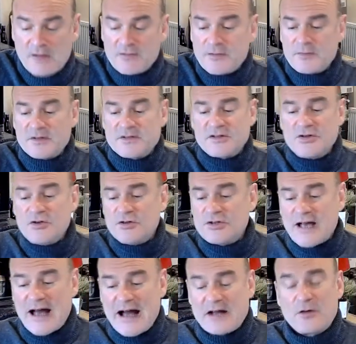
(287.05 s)
from the
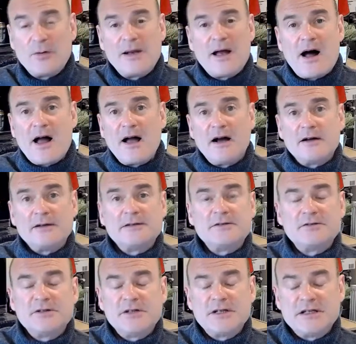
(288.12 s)
Tenuta Aquilaia
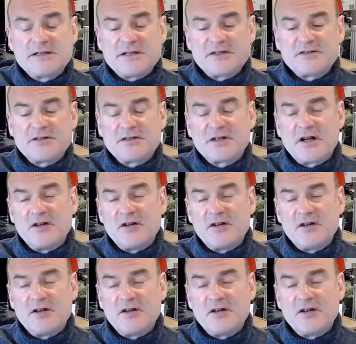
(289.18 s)
on the Tuscan